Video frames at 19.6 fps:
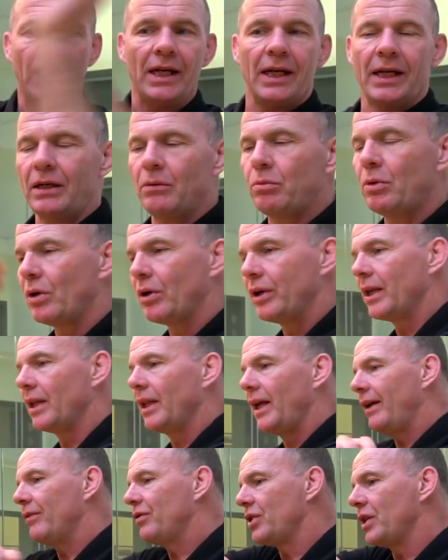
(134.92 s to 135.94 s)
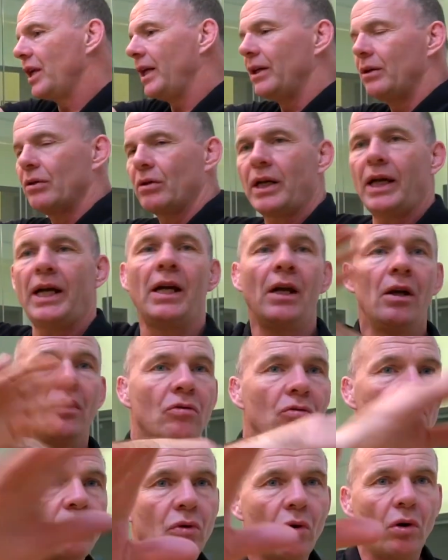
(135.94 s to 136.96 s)
hit, we're on the left side, okay?
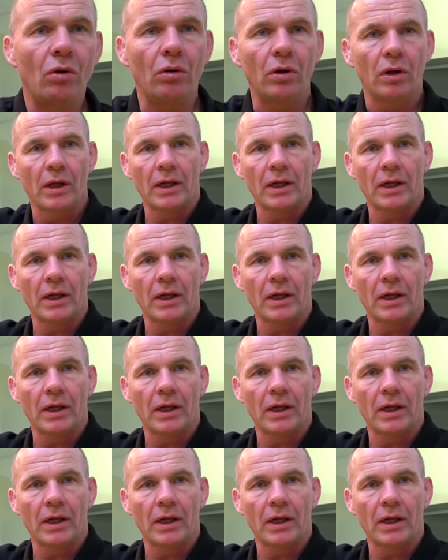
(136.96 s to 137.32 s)
Roll,